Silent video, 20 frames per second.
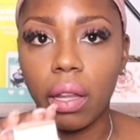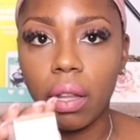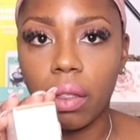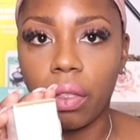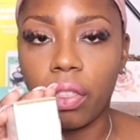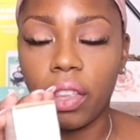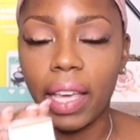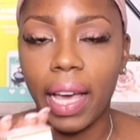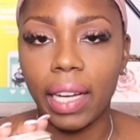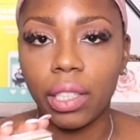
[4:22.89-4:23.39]

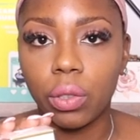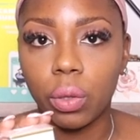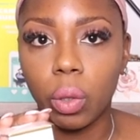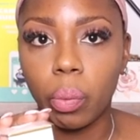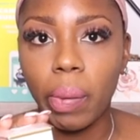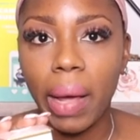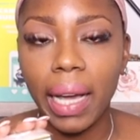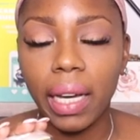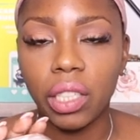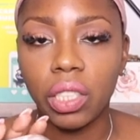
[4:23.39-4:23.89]
the
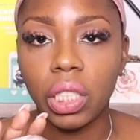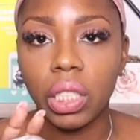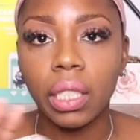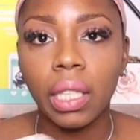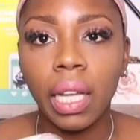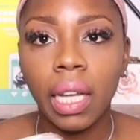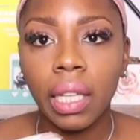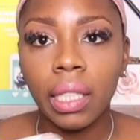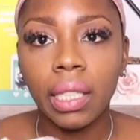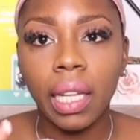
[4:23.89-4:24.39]
actual packaging,
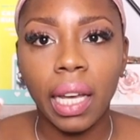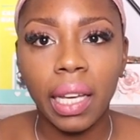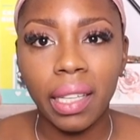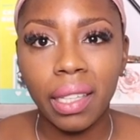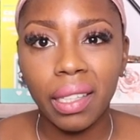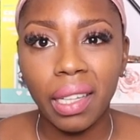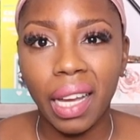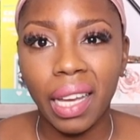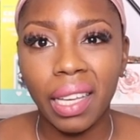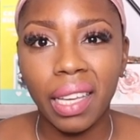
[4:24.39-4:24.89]

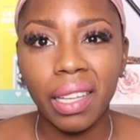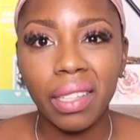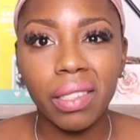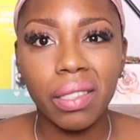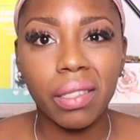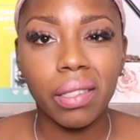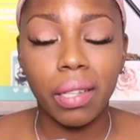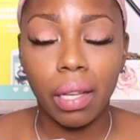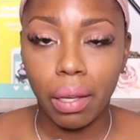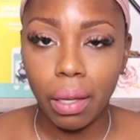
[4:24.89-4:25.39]
like I
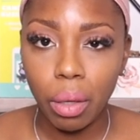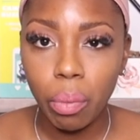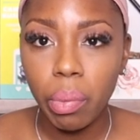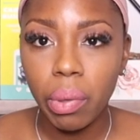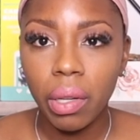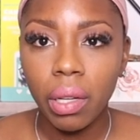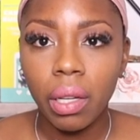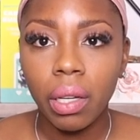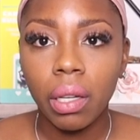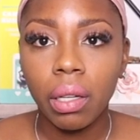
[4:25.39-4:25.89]
guess tape,